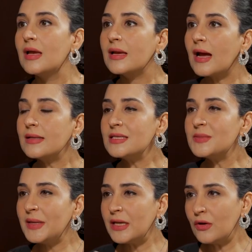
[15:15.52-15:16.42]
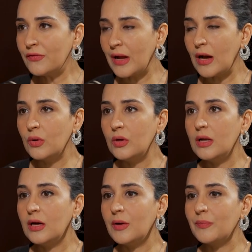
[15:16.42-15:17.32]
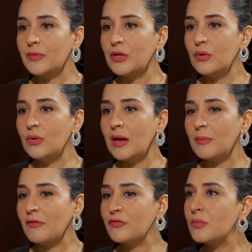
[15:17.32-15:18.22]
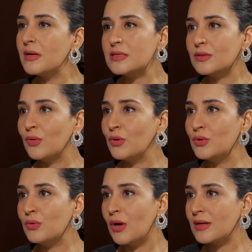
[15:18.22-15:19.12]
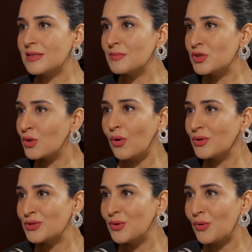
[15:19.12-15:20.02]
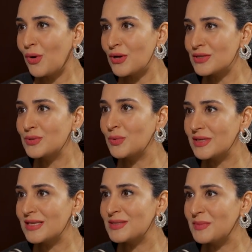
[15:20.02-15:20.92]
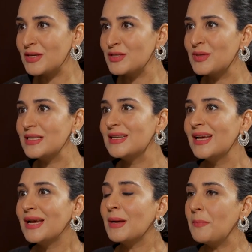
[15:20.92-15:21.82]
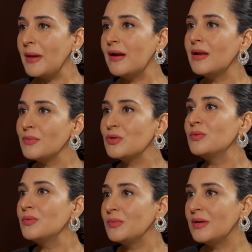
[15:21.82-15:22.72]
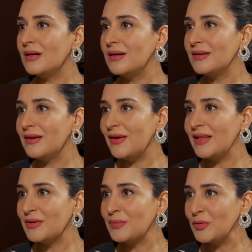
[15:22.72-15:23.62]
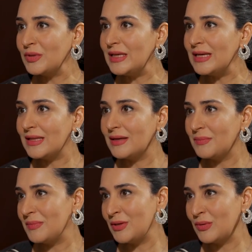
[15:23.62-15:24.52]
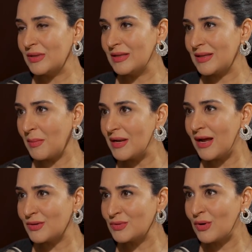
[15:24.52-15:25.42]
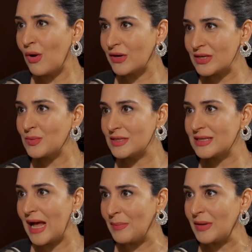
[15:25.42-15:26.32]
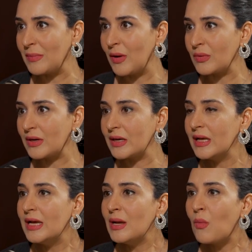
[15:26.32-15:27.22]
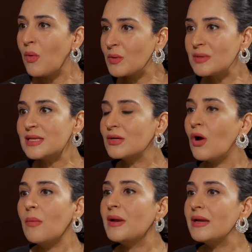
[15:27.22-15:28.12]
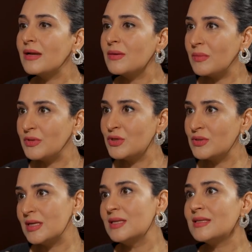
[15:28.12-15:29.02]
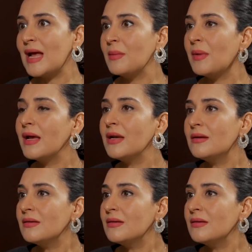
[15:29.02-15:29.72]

Karti, speaking of Rahul, a few months ago you got some show cause notice because you had compared him to Narendra Modi, and the Tamil Nadu Congress wasn't happy about it. What was that comment, and do you still stand by it?